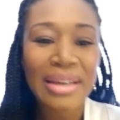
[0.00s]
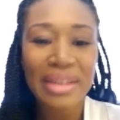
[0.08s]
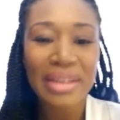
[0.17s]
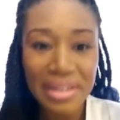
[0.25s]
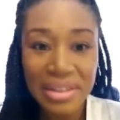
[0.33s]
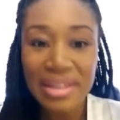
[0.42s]

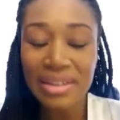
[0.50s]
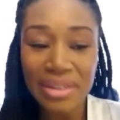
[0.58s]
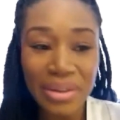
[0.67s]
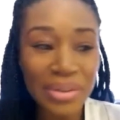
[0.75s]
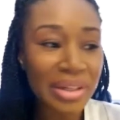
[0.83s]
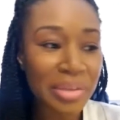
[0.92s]
then
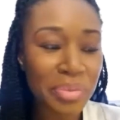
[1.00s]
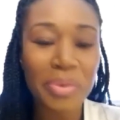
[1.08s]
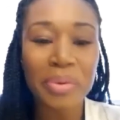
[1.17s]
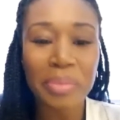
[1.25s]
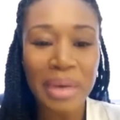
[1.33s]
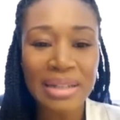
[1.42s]
you can be
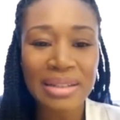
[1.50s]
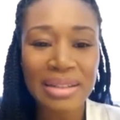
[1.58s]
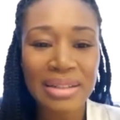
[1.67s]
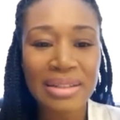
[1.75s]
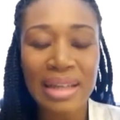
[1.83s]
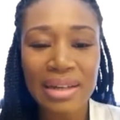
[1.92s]

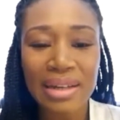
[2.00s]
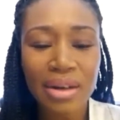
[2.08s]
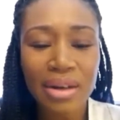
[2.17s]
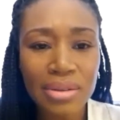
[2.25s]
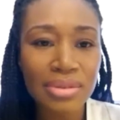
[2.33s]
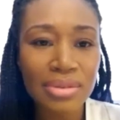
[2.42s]
reminded like,
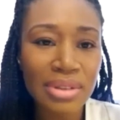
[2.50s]
oh,